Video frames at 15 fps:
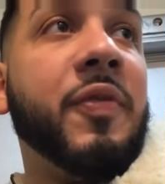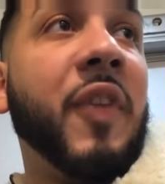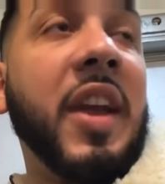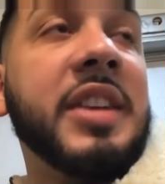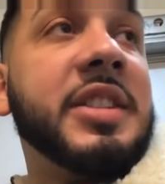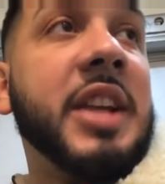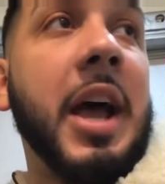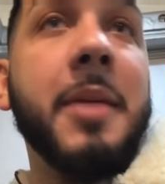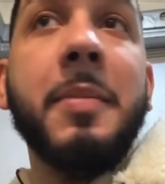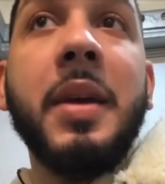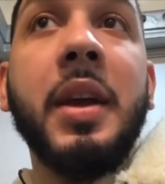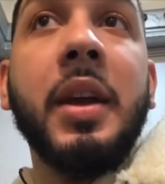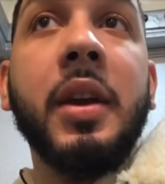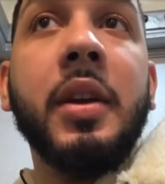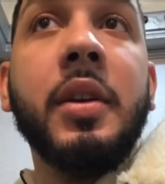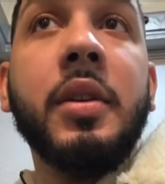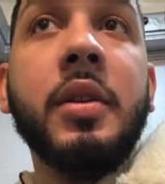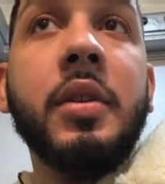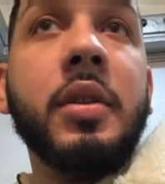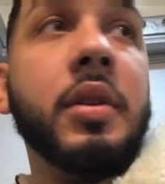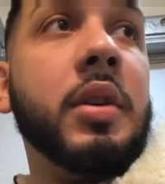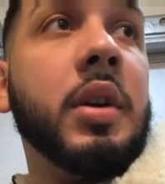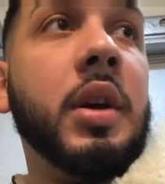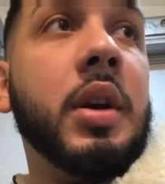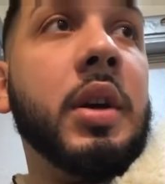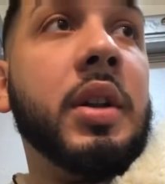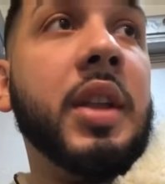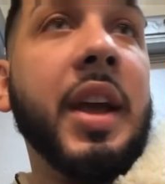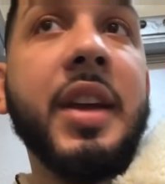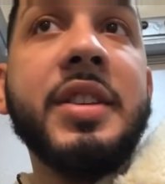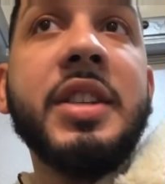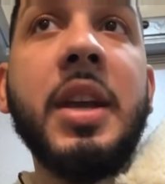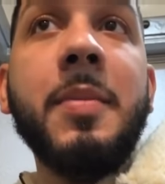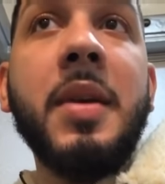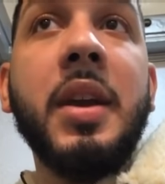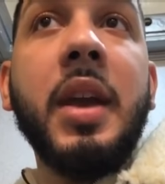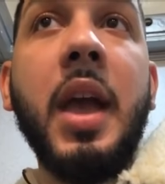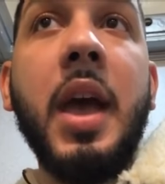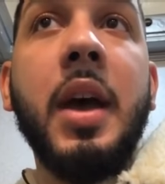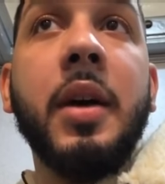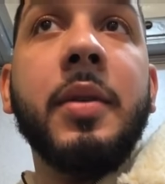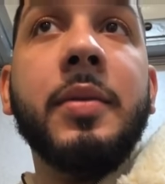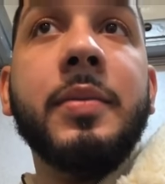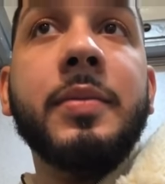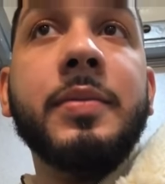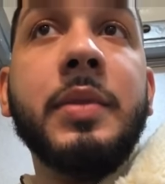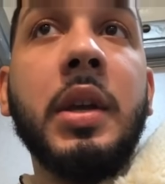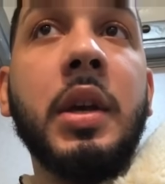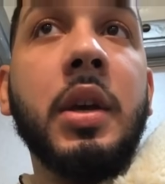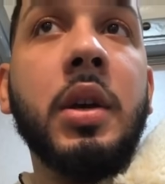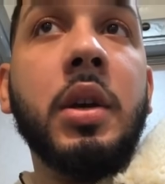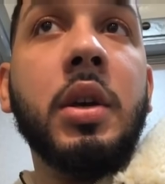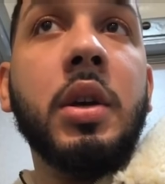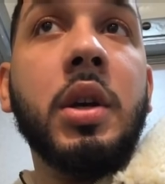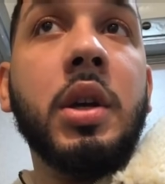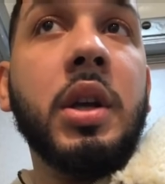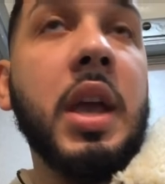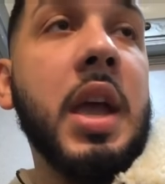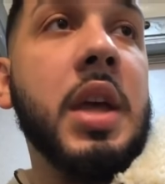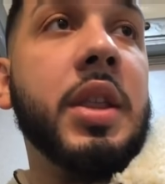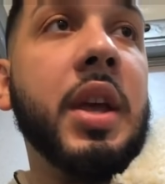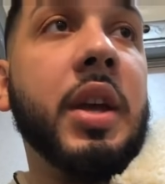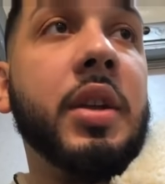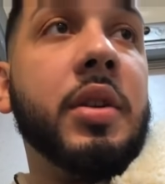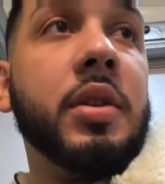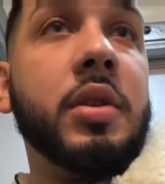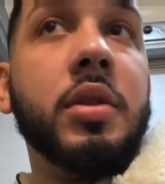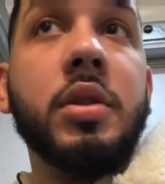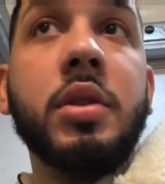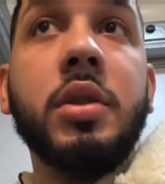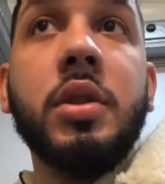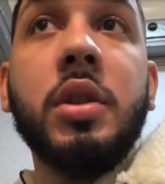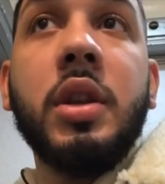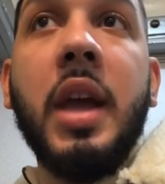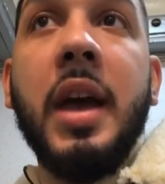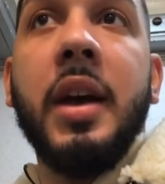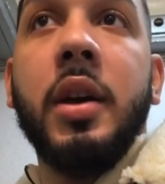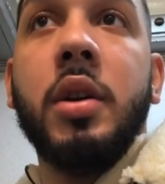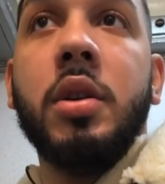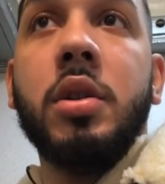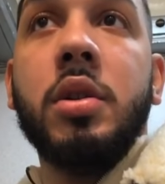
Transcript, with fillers: yeah, FaceTime me. all the time. FaceTime you. Yeah, while you're over there. Yeah, yeah, that's yeah, a great can, idea. Yeah.